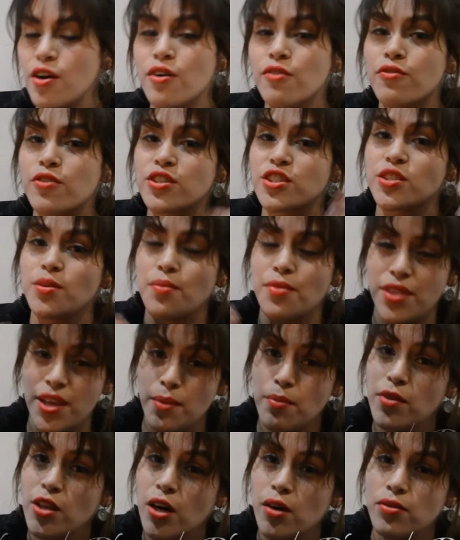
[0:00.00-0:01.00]
for some
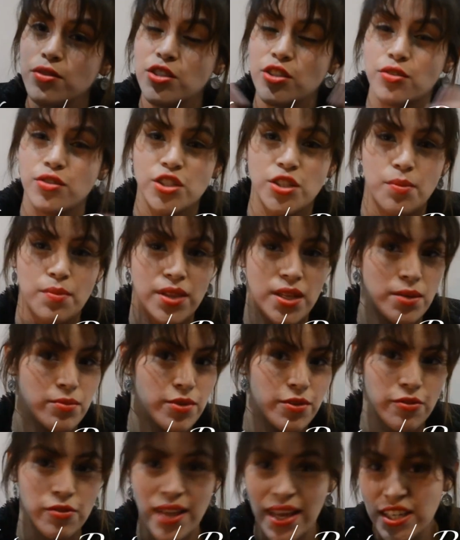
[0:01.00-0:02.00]
theme notes or some theme
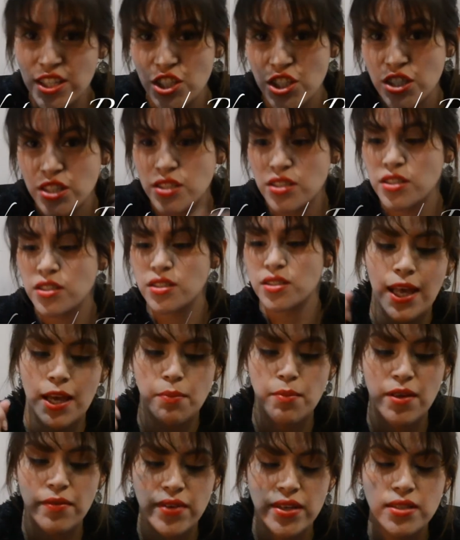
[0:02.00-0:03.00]
reflections. Like
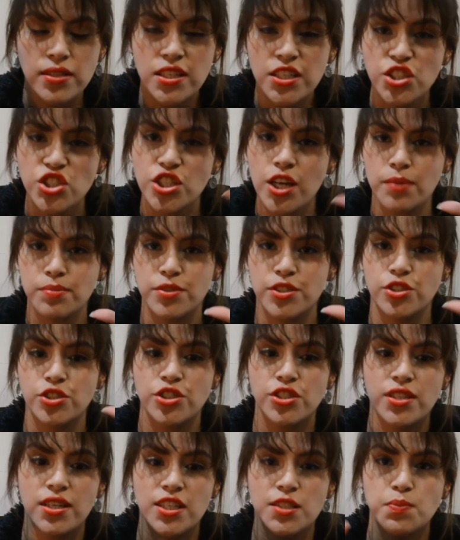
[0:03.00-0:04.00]
maybe in this chapter you
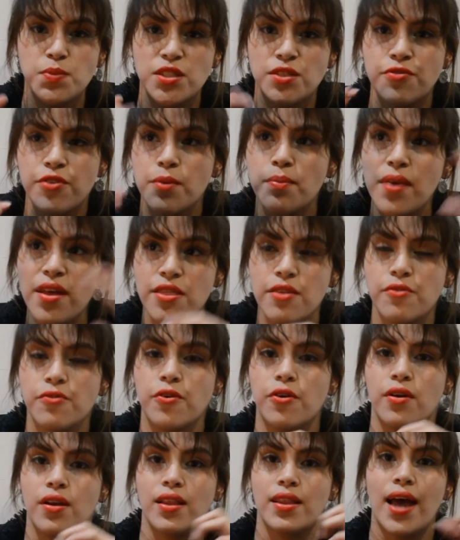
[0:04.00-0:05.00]
set a specific
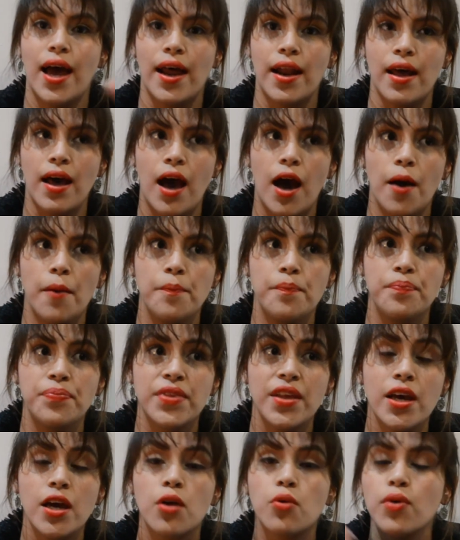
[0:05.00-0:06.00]
metaphor that
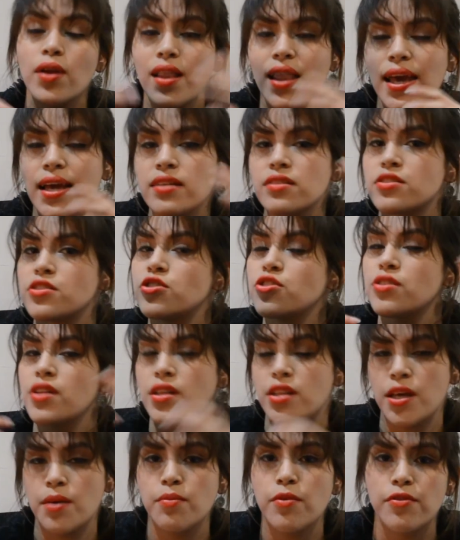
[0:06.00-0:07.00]
relates to the
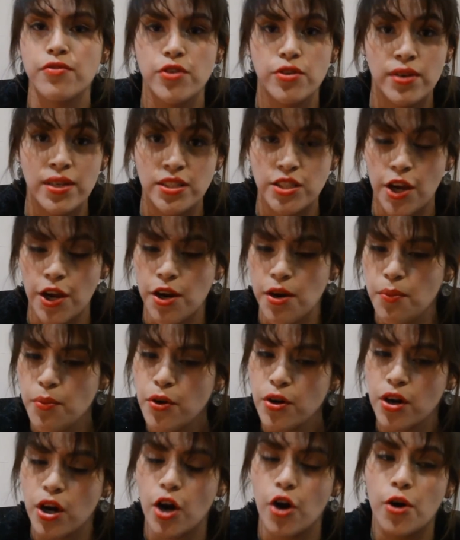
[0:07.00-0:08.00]
theme of your entire
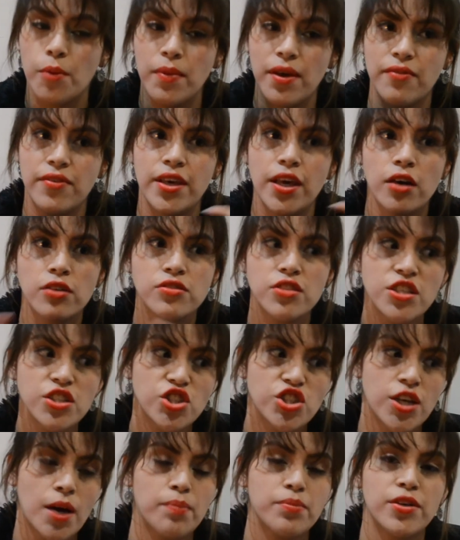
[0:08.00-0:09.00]
book, or maybe on
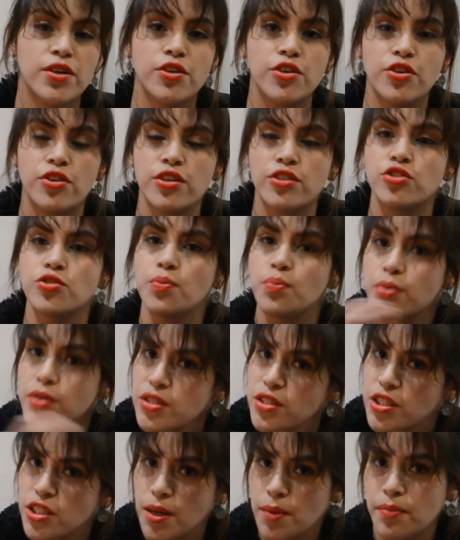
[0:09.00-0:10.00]
this chapter you need to
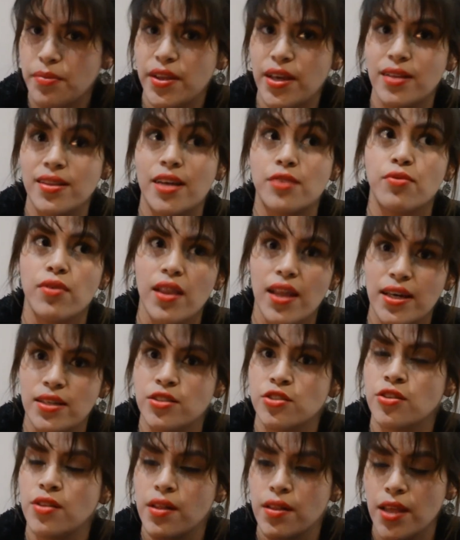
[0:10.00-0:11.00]
put something that relates
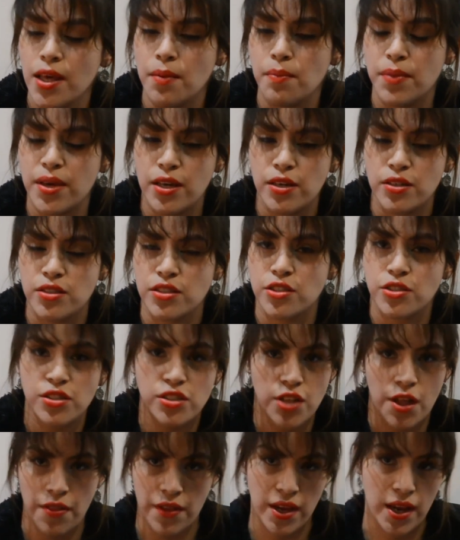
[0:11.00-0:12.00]
to the theme because there's
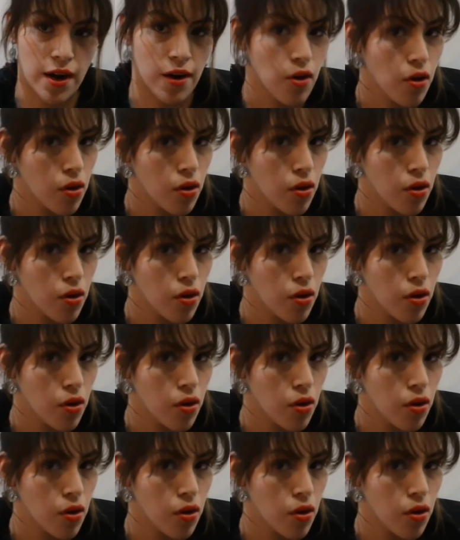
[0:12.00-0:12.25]
nothing at